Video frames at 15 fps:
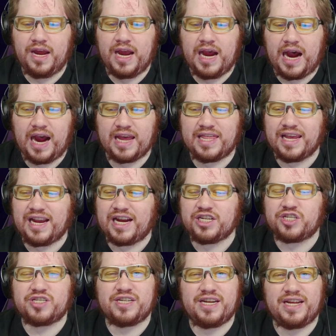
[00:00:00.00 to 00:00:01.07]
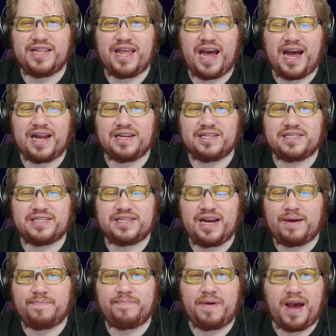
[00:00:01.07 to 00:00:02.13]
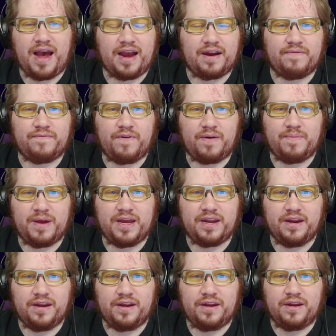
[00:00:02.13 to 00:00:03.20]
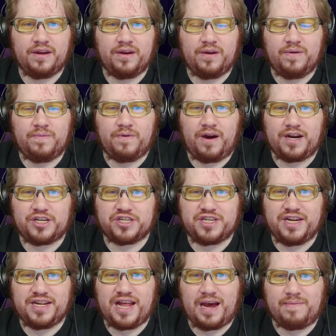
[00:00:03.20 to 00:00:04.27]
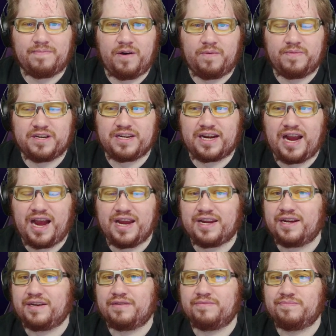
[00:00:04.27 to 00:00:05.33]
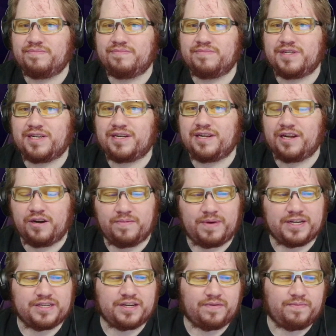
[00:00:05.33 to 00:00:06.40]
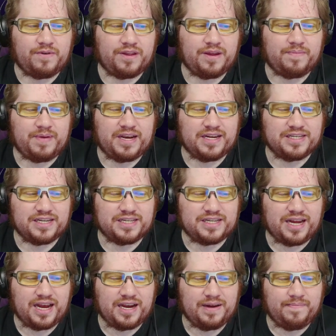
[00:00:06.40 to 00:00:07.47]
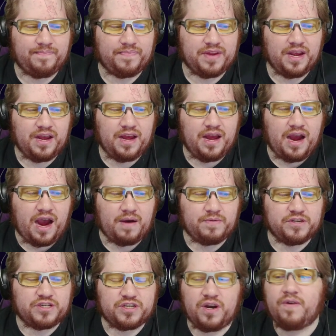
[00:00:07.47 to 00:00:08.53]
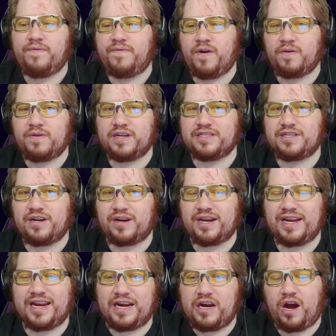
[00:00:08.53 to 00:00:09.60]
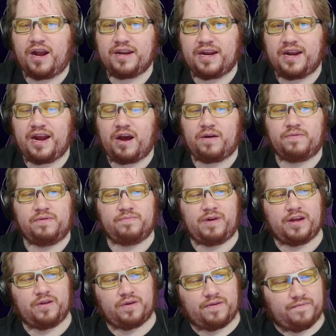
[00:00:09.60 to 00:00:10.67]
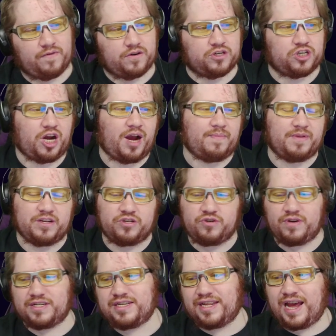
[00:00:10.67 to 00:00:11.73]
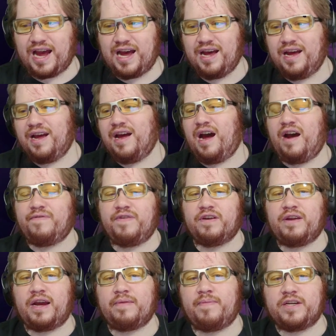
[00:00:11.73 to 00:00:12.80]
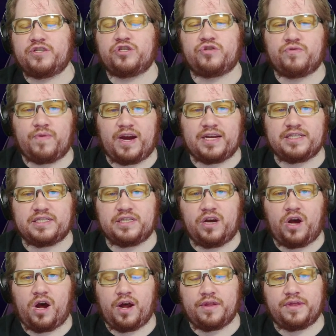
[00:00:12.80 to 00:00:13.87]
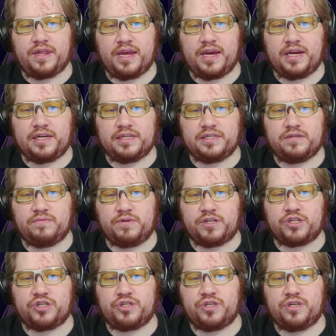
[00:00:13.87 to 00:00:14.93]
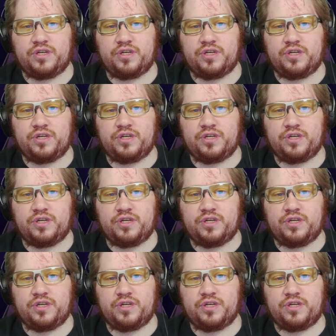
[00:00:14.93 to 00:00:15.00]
I think I just need that step back from it, where I just need that moment to kind of clear myself with it, because it's like I was so focused on getting content out by looking for a job and the stress of that. I feel like my stress on things, which,